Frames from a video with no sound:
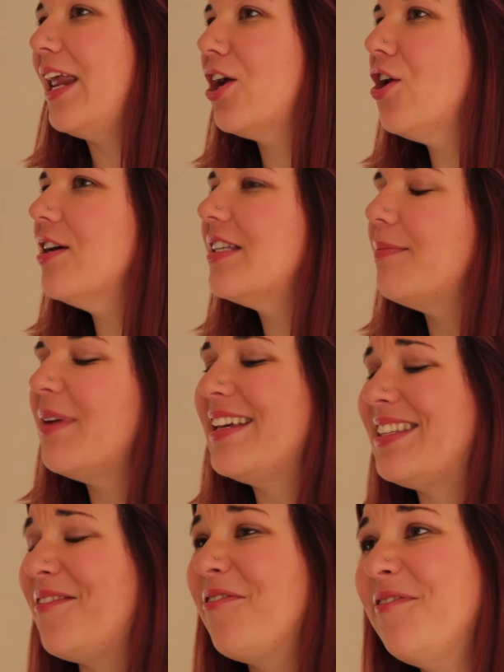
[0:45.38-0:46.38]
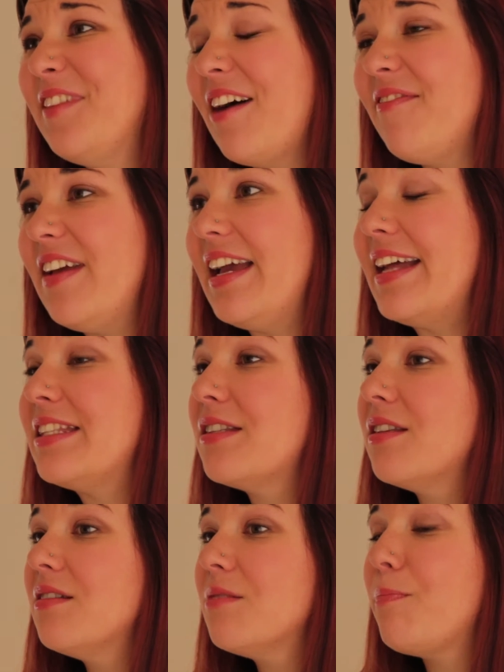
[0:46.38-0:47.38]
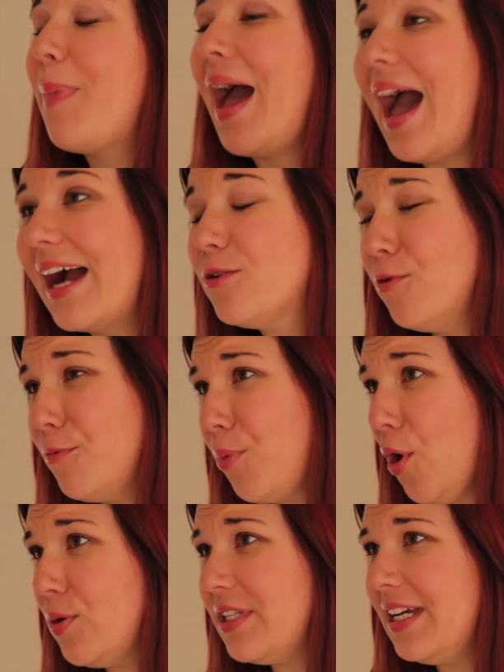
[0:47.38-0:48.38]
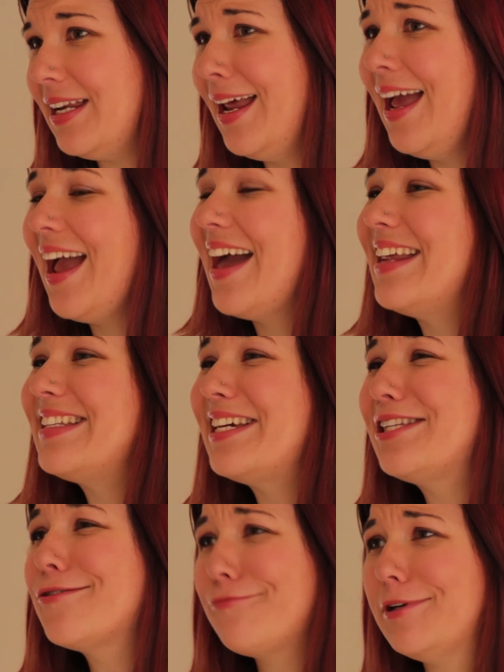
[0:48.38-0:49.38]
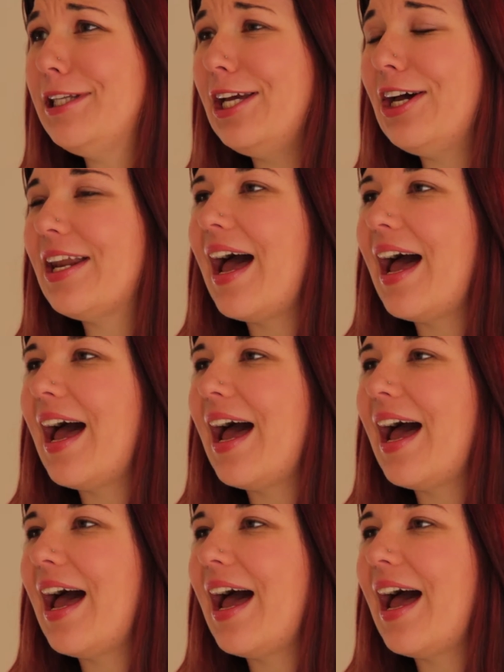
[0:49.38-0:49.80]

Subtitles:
it cooks up nice and fluffy. It's packed with protein, and it tastes really good.